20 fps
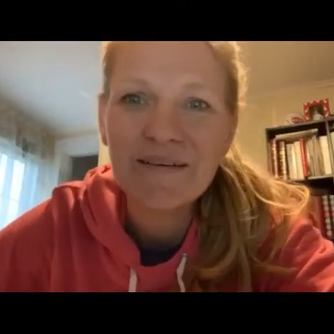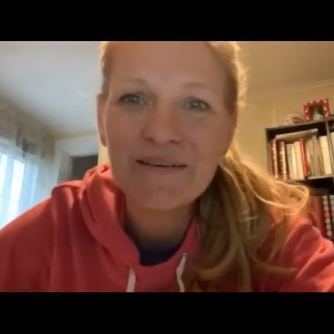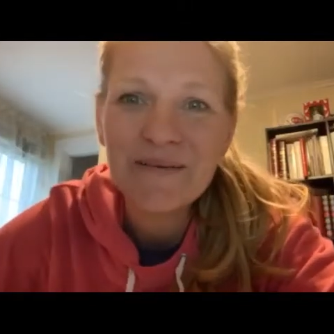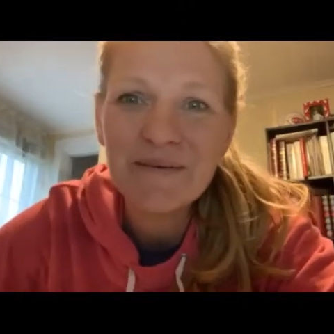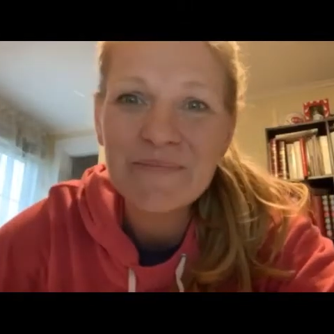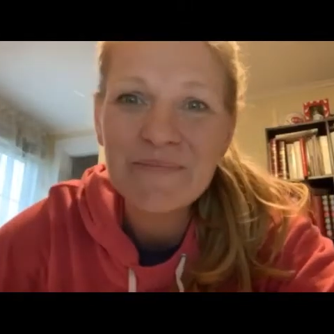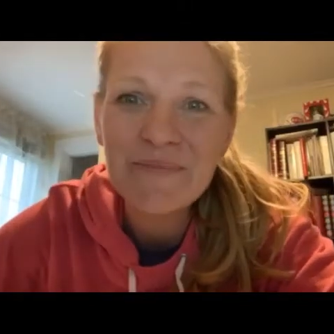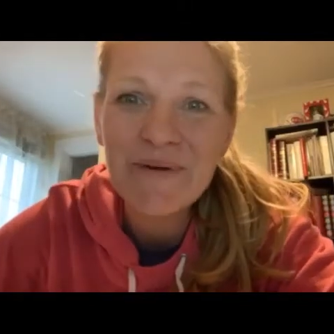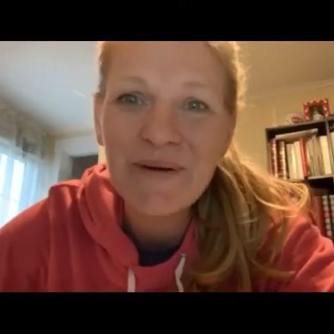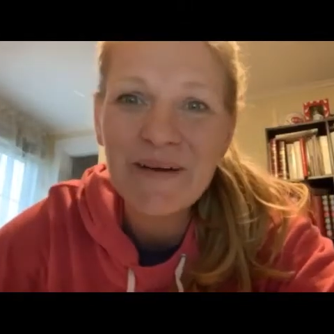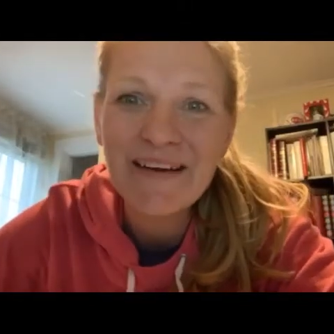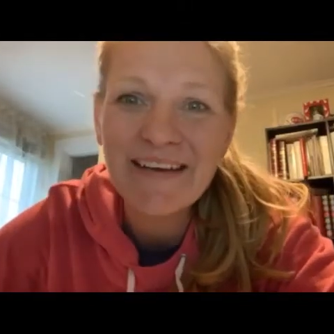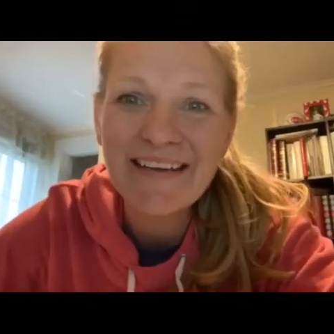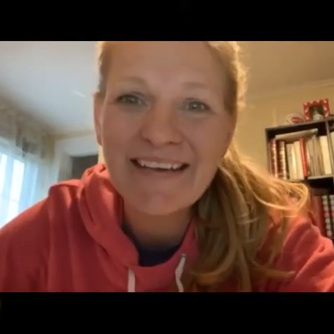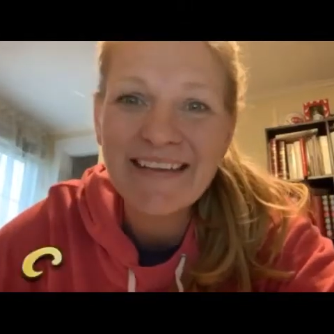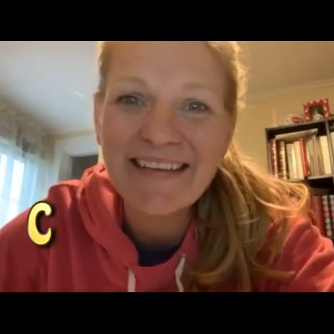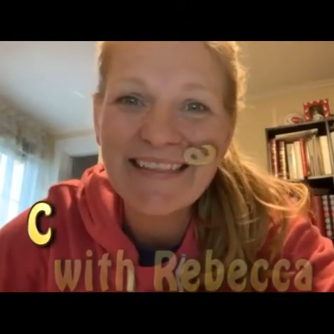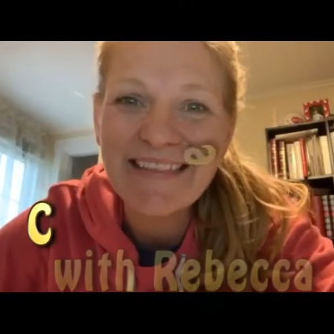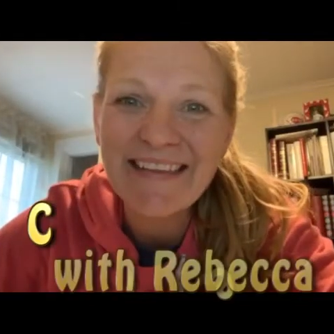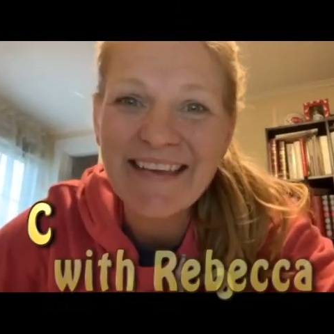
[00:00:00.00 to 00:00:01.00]
Good
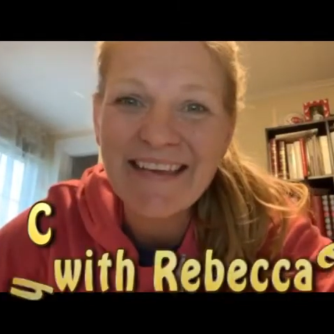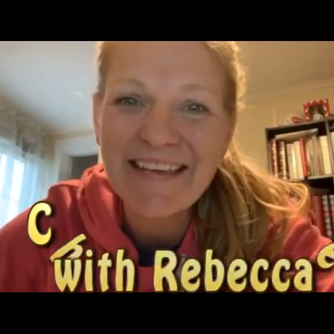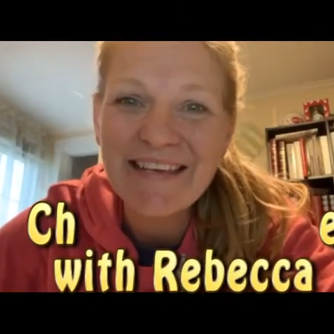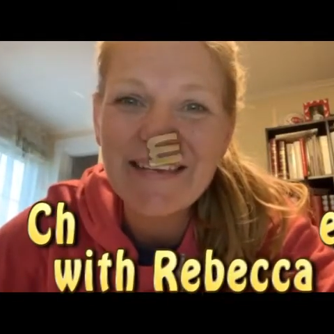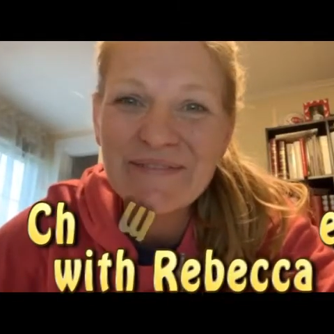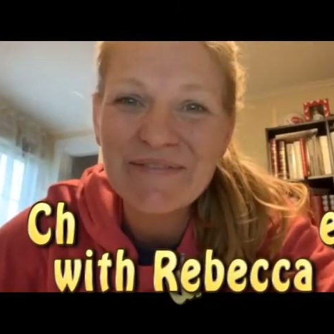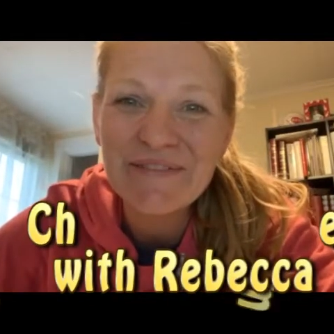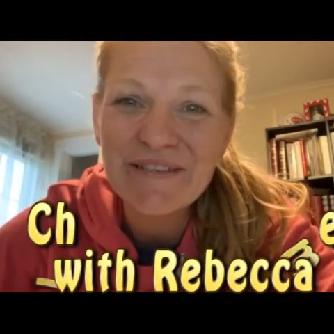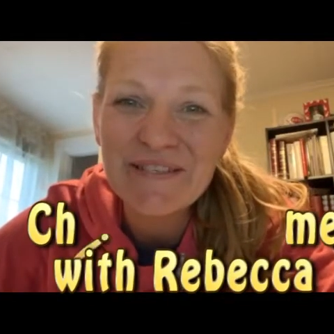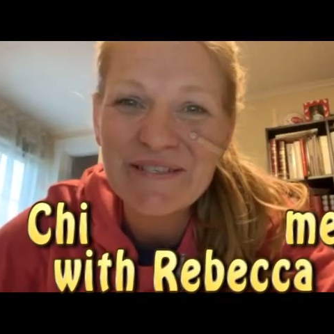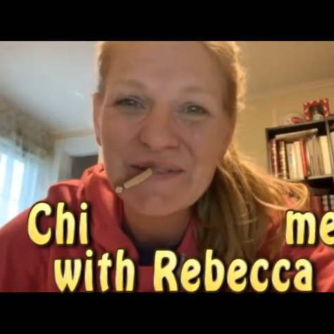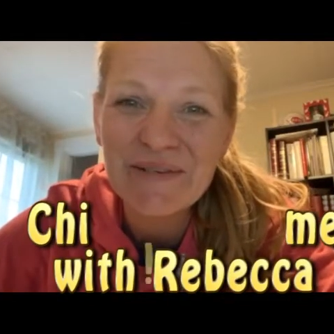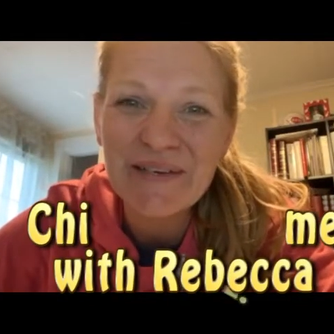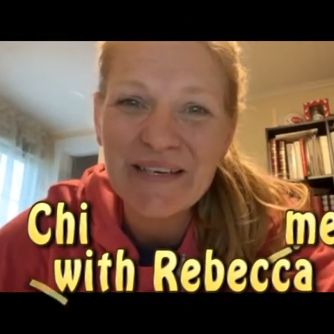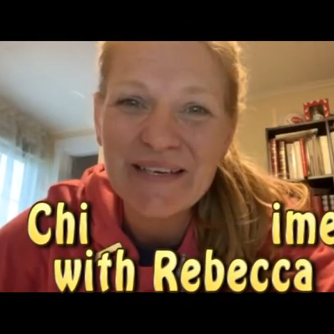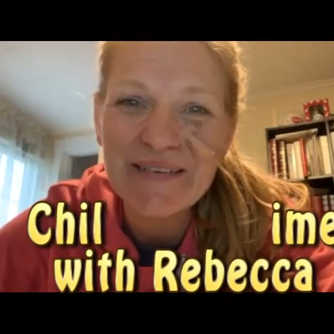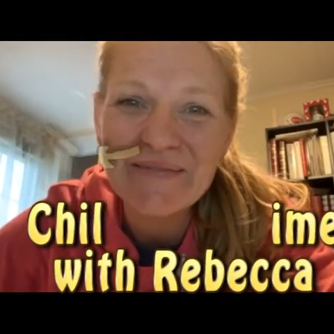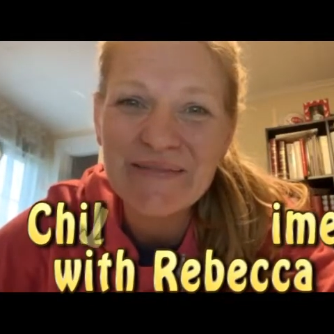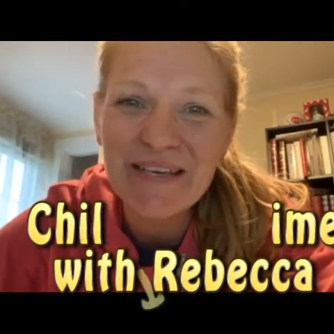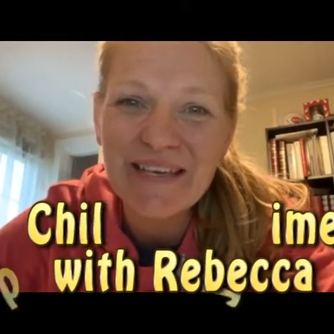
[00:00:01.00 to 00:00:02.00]
morning, and thank you for
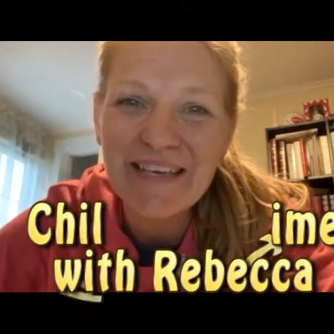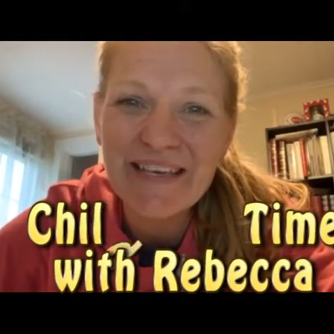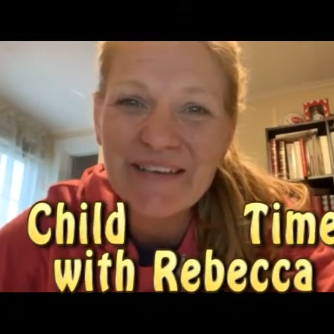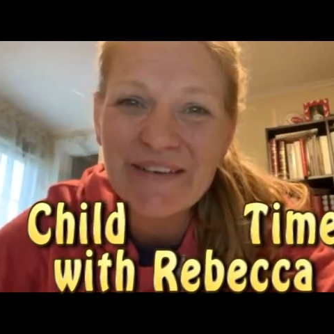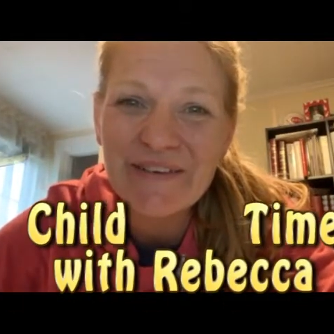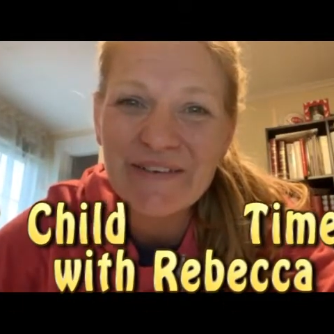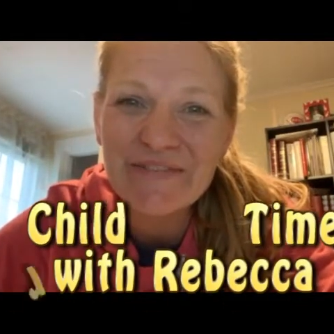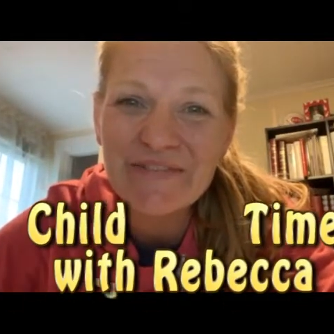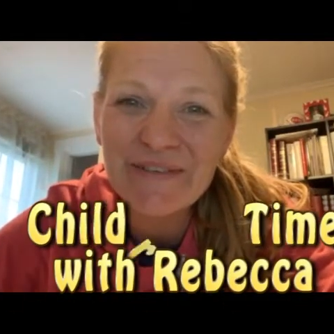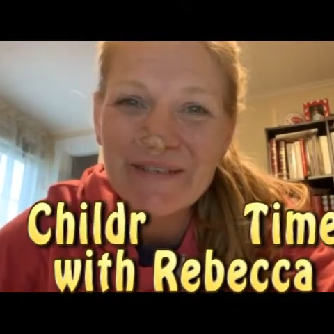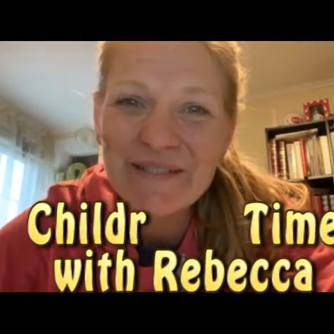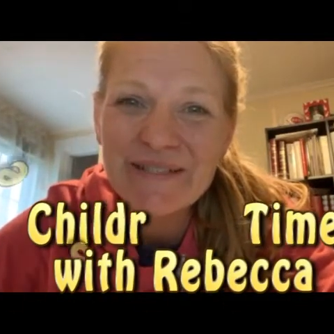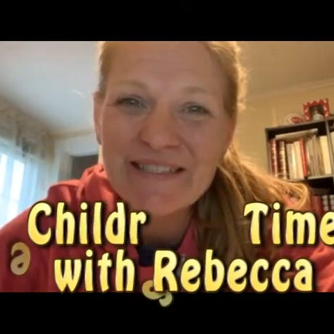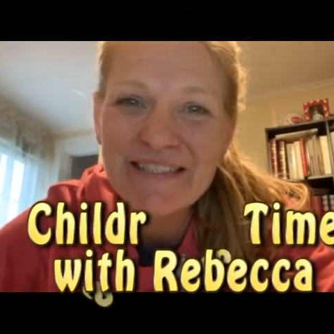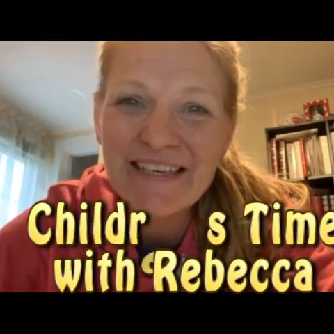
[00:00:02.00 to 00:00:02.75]
joining me here at First